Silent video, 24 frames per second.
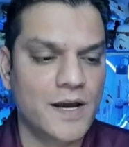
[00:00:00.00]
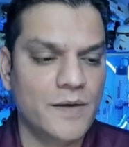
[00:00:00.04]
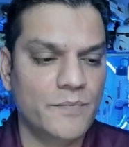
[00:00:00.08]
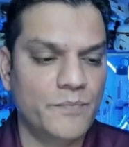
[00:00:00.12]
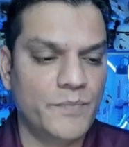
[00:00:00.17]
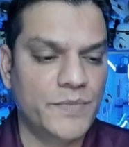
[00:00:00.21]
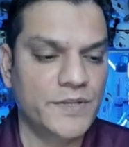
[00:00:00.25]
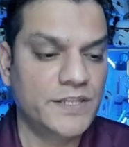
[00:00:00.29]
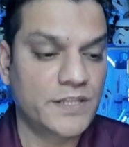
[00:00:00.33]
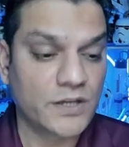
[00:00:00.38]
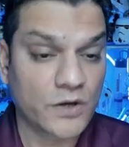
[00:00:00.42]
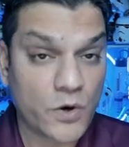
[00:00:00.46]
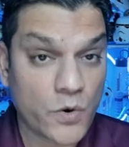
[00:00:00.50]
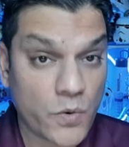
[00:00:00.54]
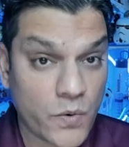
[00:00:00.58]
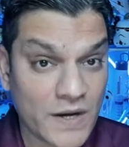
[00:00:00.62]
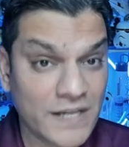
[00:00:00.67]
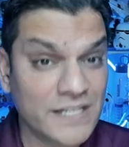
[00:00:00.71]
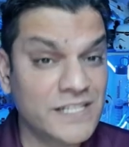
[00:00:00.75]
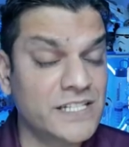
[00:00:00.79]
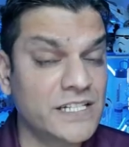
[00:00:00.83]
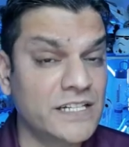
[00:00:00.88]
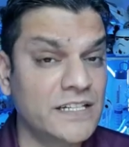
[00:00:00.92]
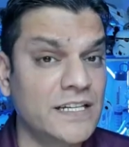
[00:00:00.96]
But the
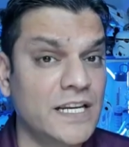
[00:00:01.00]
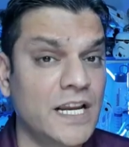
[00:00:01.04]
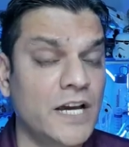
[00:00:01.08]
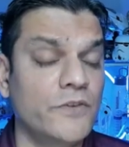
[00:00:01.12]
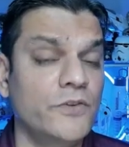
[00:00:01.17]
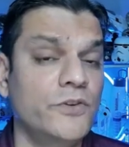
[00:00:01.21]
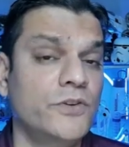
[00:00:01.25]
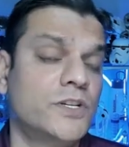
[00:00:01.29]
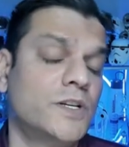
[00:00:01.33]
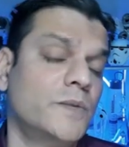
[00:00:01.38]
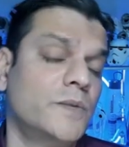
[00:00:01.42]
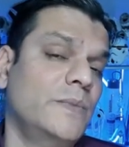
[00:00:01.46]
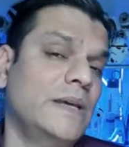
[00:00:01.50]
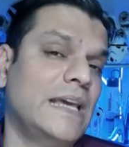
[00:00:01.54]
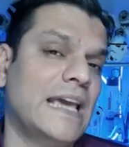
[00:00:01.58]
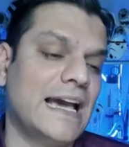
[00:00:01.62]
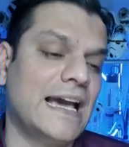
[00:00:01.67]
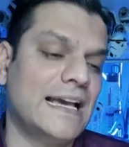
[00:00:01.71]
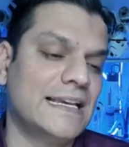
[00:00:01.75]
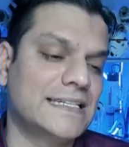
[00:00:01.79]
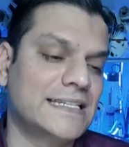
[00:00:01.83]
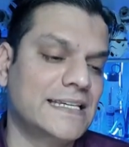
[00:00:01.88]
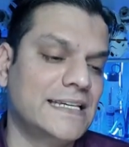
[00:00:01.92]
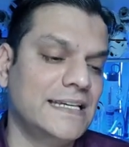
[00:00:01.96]
question now you should be
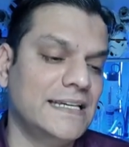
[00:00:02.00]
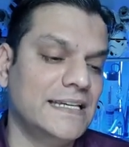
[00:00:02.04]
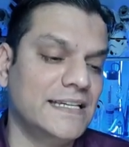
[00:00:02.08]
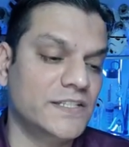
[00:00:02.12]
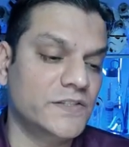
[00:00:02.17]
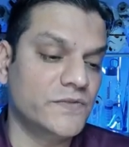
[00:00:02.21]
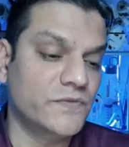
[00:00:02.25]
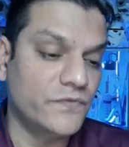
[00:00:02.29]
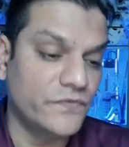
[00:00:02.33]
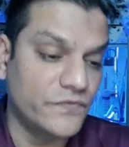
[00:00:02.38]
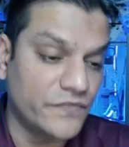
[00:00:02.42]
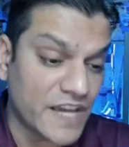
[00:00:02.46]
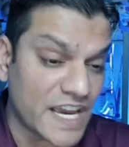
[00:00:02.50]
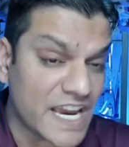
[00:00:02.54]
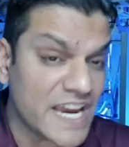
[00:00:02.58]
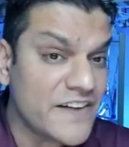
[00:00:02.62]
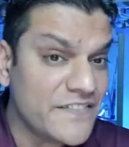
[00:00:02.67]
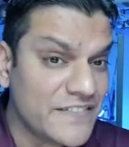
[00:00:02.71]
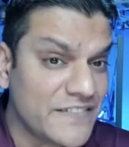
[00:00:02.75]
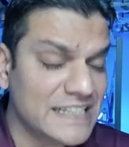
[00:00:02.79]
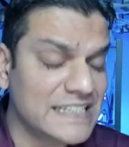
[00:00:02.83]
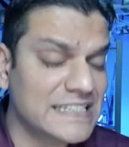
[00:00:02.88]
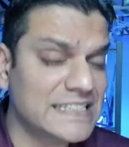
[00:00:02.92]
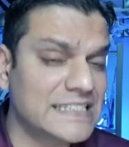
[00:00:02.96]
asking is where
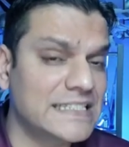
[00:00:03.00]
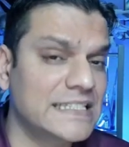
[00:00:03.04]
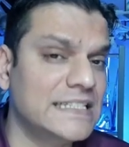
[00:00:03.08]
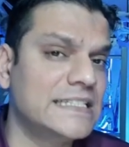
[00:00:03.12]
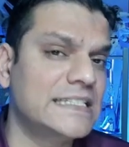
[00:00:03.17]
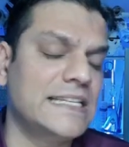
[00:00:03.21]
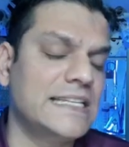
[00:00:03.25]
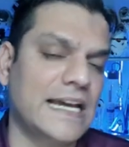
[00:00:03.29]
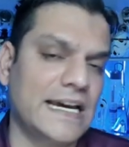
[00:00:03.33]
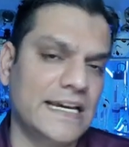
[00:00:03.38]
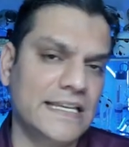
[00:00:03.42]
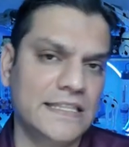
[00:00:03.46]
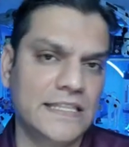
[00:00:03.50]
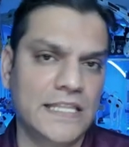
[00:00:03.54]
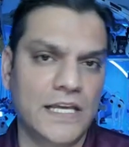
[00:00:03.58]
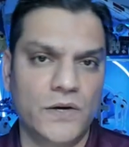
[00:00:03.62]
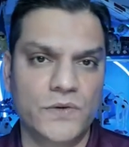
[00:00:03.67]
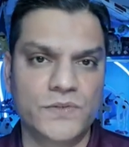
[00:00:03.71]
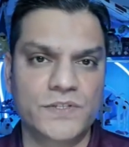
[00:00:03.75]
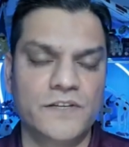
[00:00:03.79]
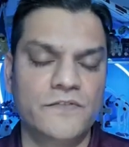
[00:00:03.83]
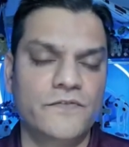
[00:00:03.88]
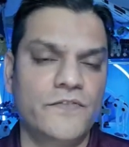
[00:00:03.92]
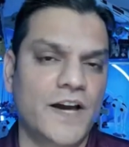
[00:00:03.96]
is this
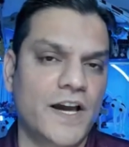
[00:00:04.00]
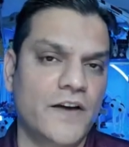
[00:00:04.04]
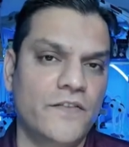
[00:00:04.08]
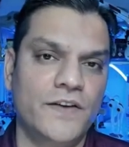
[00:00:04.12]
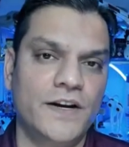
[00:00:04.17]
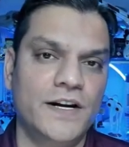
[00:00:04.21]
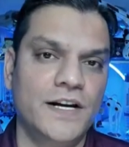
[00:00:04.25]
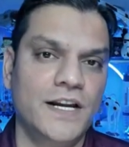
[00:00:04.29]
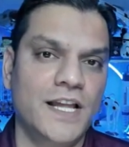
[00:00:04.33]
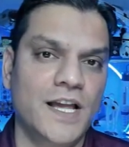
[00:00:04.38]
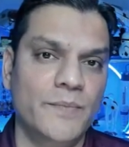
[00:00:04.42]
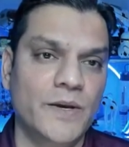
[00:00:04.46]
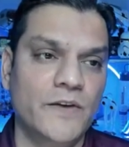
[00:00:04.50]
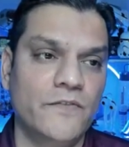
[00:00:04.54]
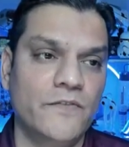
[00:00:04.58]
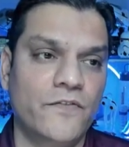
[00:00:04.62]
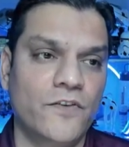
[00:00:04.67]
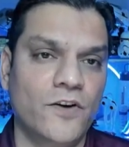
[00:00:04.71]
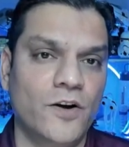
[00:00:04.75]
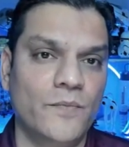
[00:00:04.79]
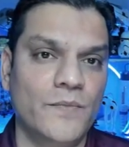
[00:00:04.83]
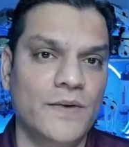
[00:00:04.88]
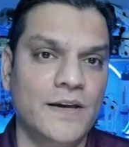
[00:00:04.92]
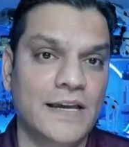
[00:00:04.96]
9,500 coming
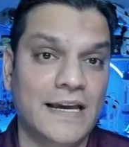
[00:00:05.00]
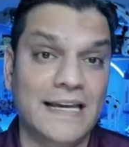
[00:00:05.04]
from?